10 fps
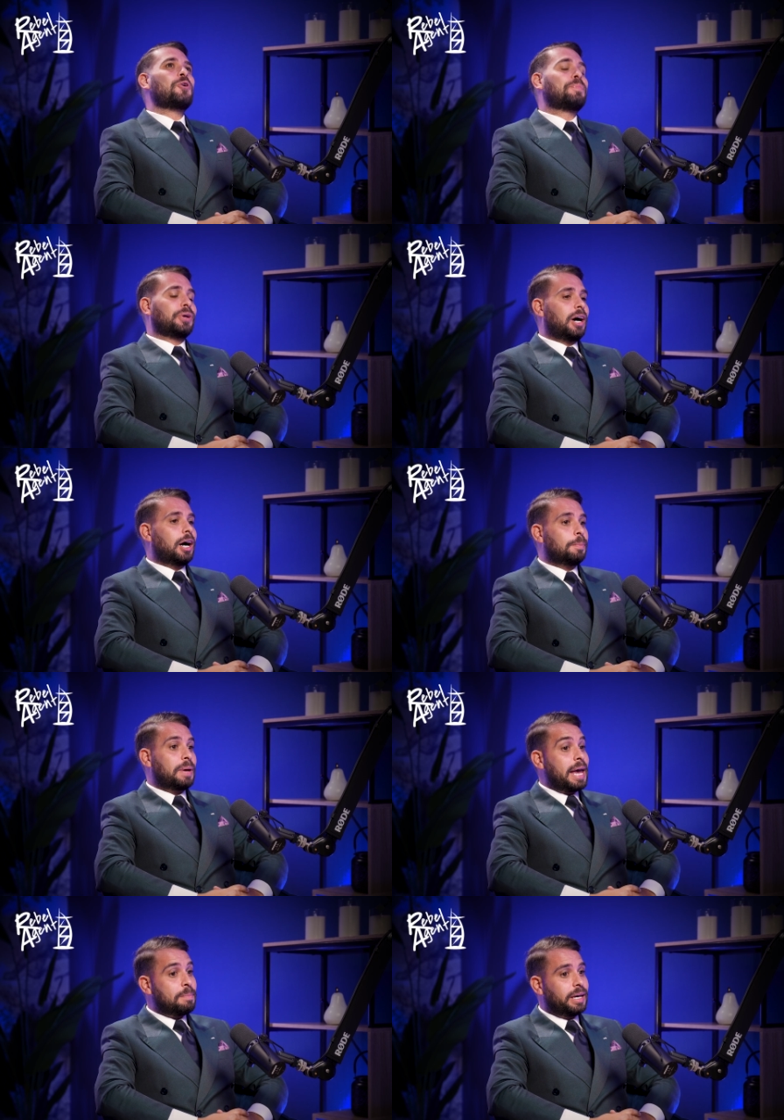
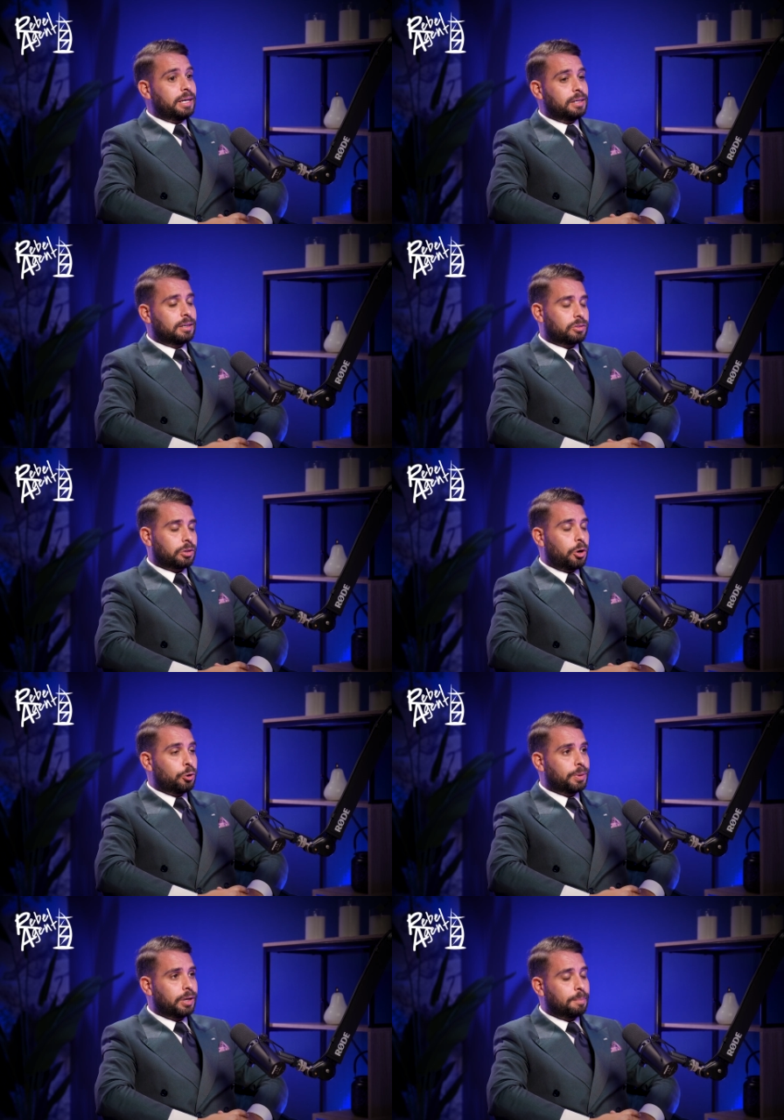Openhub ME, so
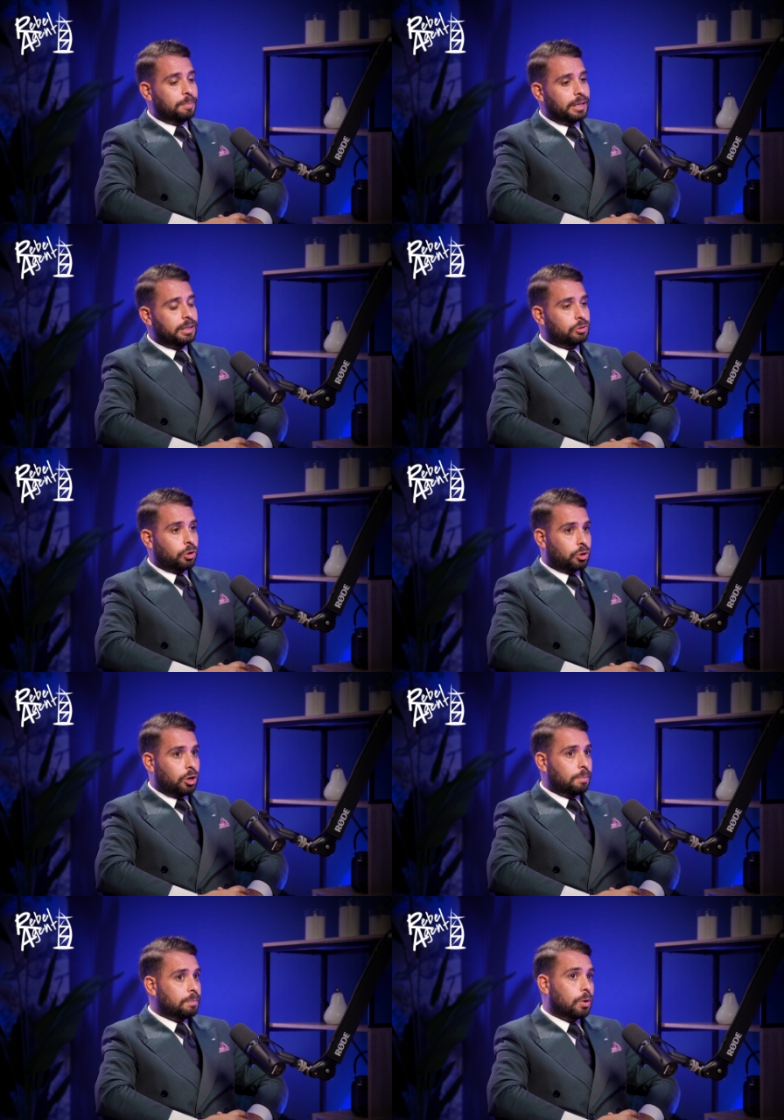
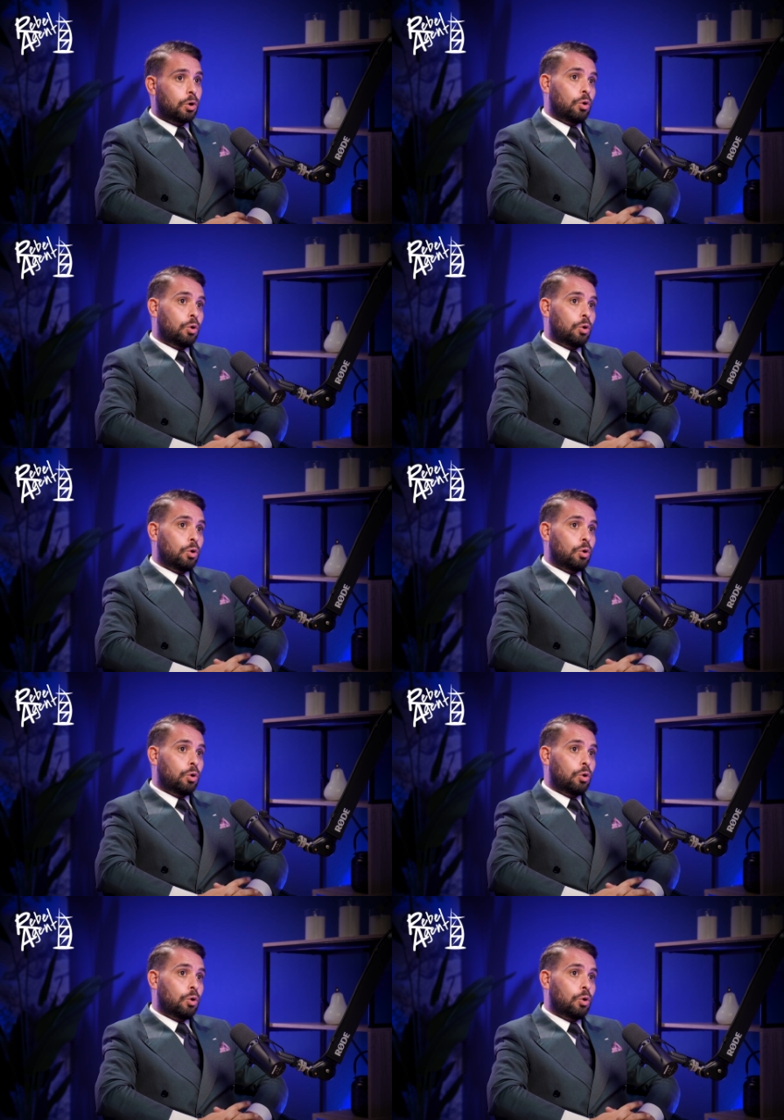openhubme.com,